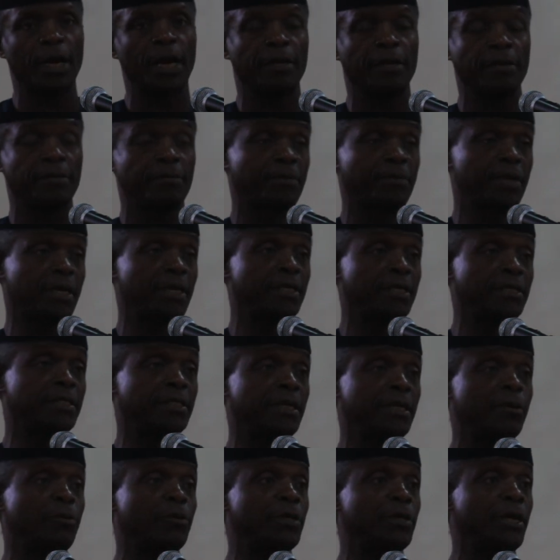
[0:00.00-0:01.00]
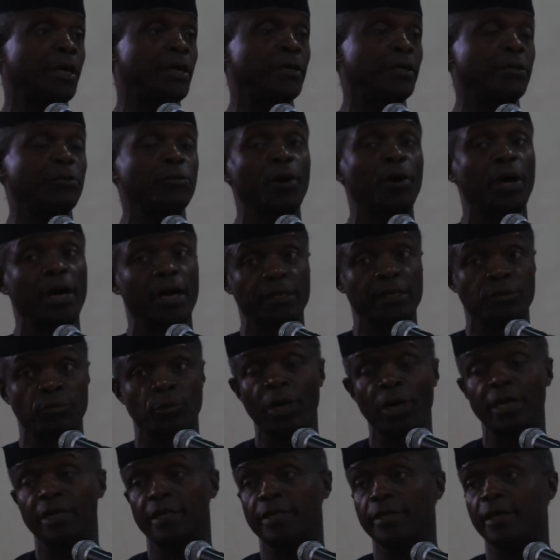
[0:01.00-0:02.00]
uh, uh as
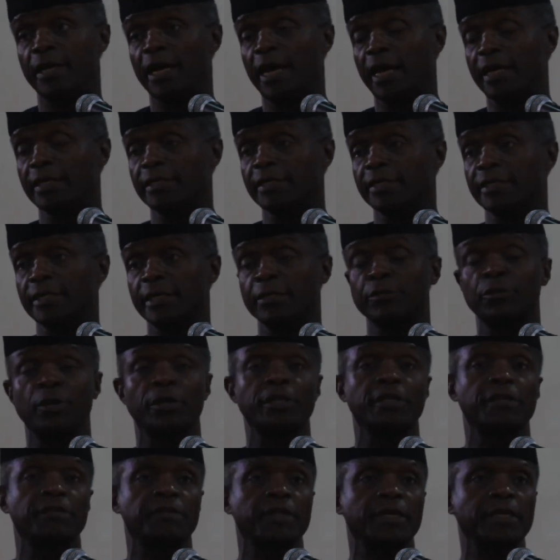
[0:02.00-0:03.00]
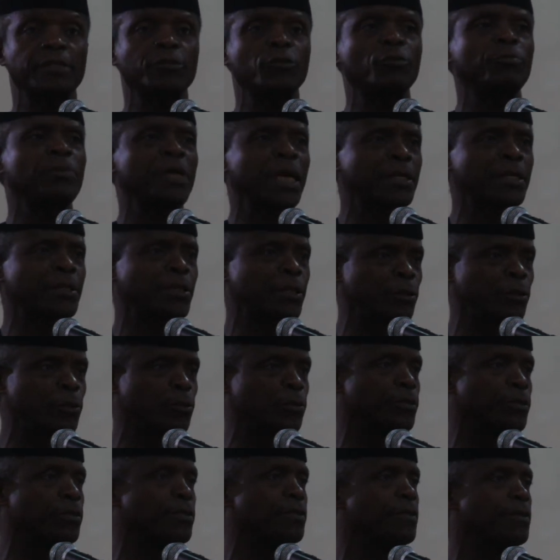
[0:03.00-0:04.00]
well as uh, Jonathan should be
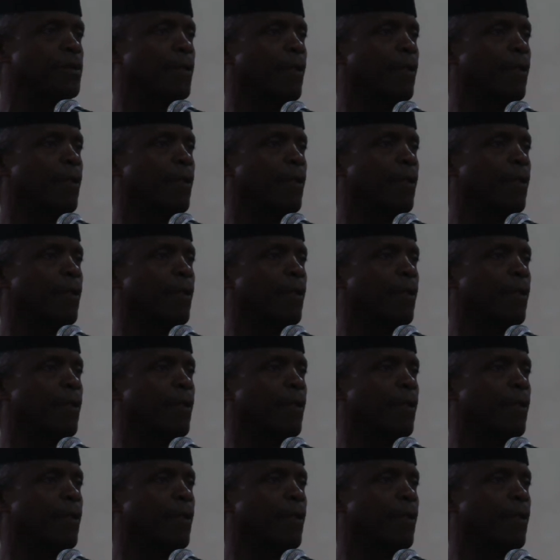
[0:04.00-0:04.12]
excused.